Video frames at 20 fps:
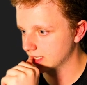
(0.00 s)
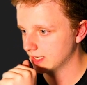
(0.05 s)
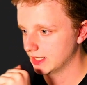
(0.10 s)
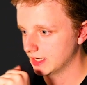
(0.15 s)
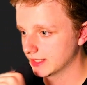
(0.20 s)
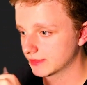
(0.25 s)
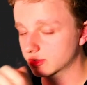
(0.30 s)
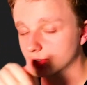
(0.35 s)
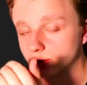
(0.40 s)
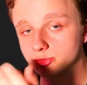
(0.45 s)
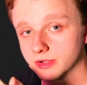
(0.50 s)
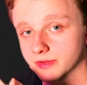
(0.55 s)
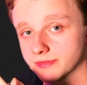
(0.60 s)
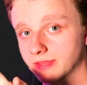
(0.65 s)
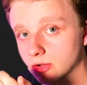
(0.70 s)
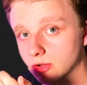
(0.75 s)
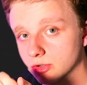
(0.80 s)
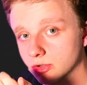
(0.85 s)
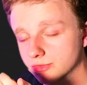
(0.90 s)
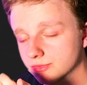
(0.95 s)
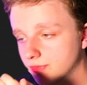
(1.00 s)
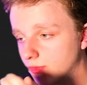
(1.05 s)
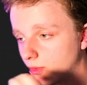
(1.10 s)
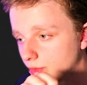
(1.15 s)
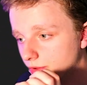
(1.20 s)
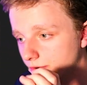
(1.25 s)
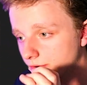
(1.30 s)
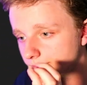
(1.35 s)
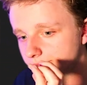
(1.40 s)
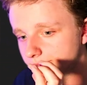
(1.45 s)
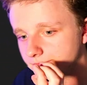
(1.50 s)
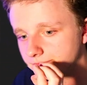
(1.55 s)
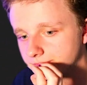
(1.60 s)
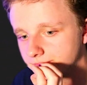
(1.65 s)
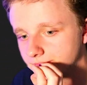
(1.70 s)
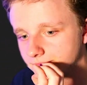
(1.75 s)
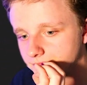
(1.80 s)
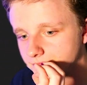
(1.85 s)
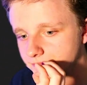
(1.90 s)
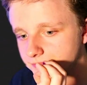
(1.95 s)
Let's go to the downloads folder
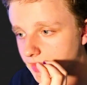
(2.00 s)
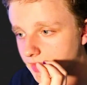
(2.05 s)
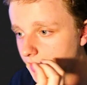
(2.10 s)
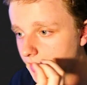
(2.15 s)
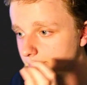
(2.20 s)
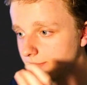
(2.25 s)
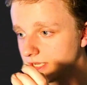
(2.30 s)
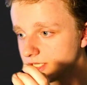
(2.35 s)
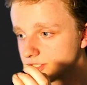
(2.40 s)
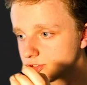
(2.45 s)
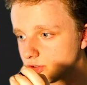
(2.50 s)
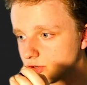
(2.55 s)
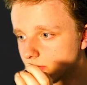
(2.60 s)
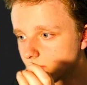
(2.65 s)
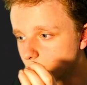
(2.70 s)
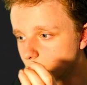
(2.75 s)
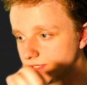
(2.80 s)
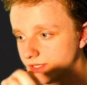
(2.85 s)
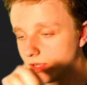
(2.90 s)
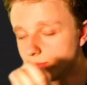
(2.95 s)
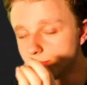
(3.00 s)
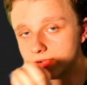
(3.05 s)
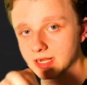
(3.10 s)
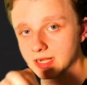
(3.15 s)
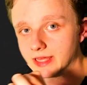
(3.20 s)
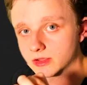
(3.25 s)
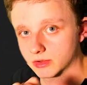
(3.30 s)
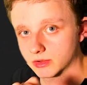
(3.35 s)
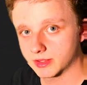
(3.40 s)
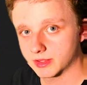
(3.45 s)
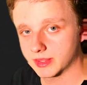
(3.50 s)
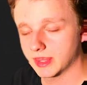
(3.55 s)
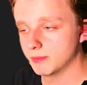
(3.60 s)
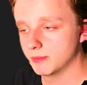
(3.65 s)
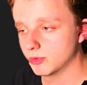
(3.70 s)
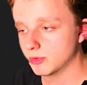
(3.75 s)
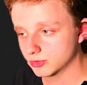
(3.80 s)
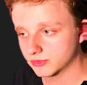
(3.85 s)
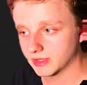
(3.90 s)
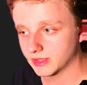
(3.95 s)
and make sure we double click on
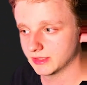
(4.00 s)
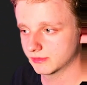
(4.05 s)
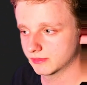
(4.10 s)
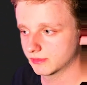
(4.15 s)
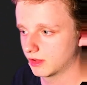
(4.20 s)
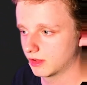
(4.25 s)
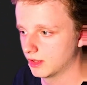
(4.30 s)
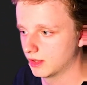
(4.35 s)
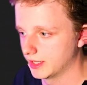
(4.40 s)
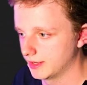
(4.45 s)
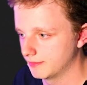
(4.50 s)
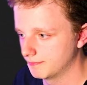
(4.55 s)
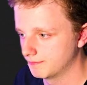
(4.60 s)
QEMU to install it.